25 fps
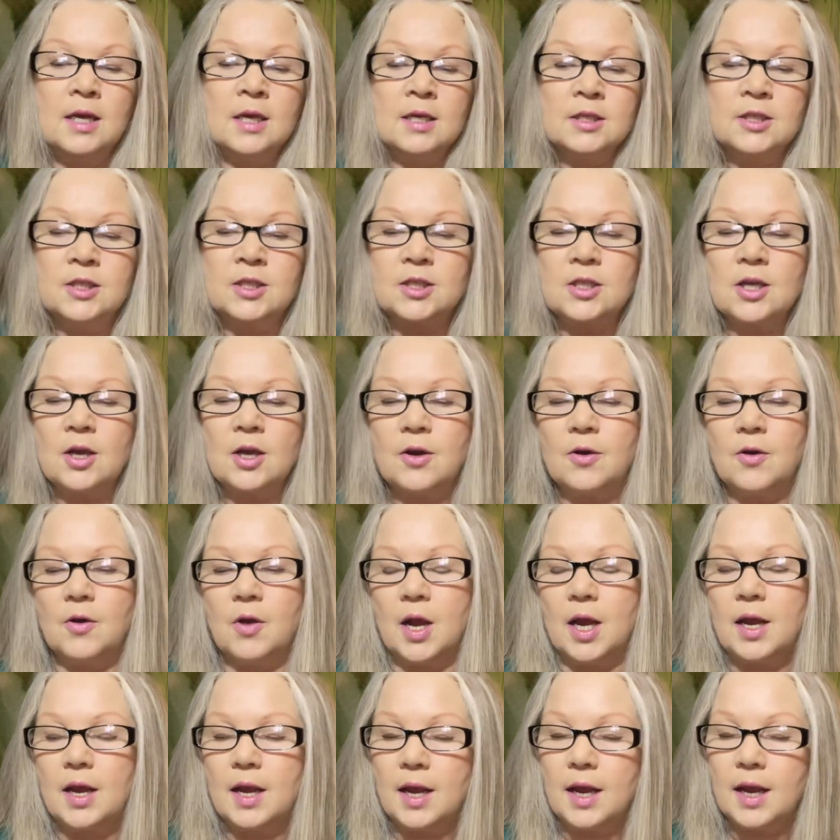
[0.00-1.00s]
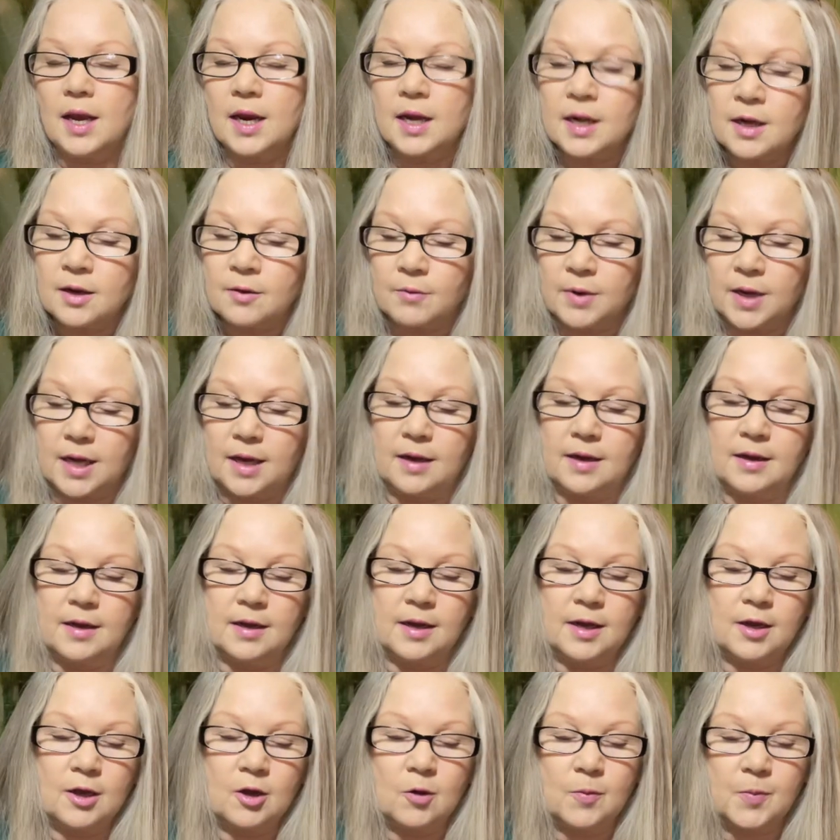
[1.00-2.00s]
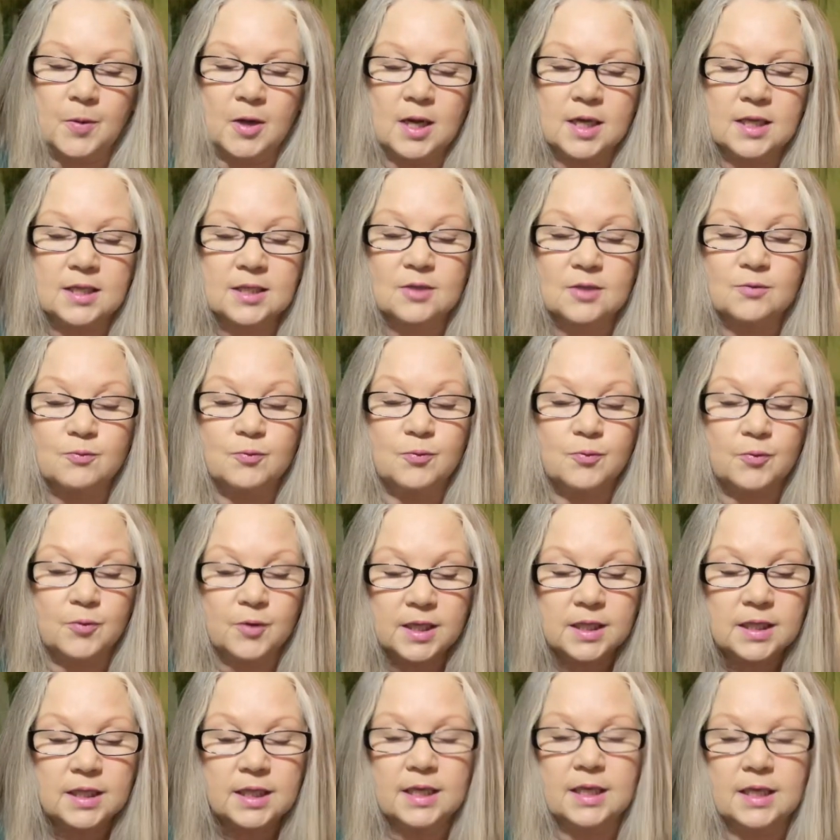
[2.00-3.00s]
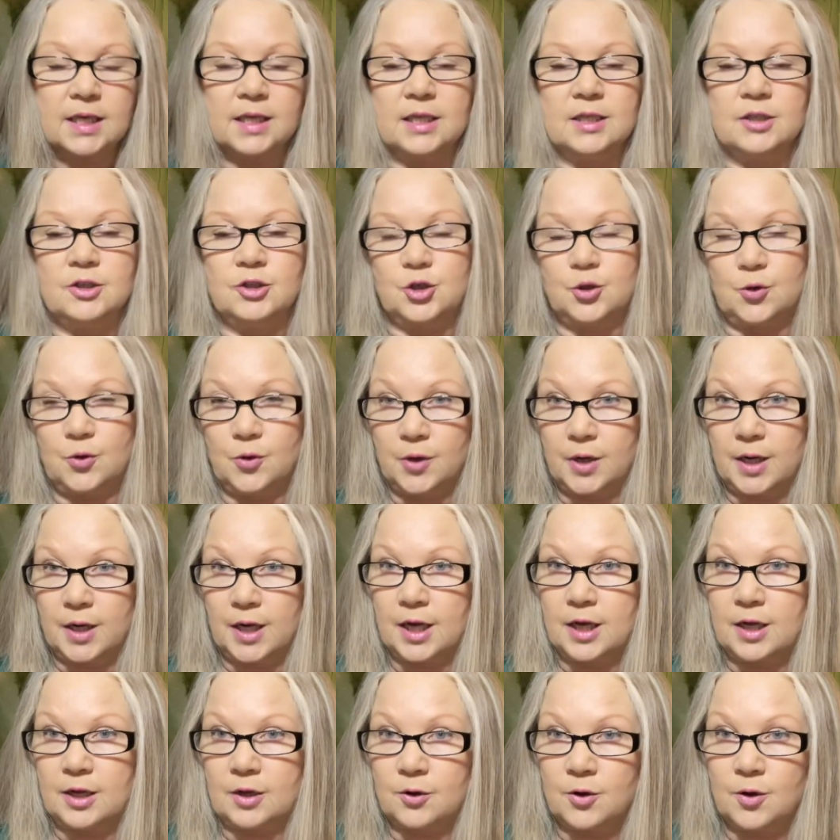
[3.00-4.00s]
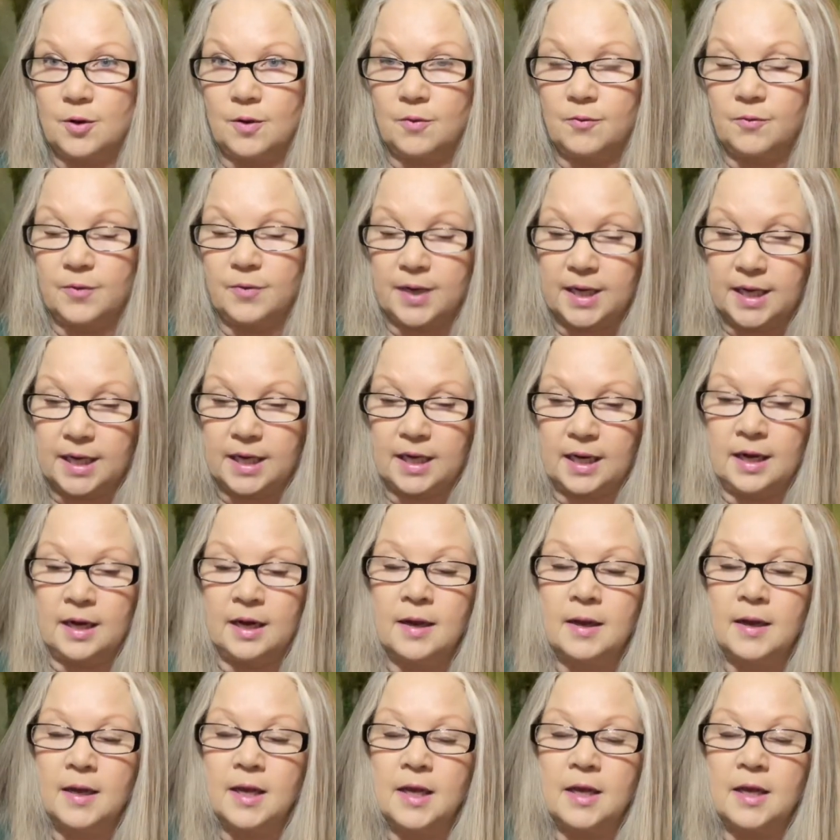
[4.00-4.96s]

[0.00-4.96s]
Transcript: So anyway, I hope you guys really enjoy your reading.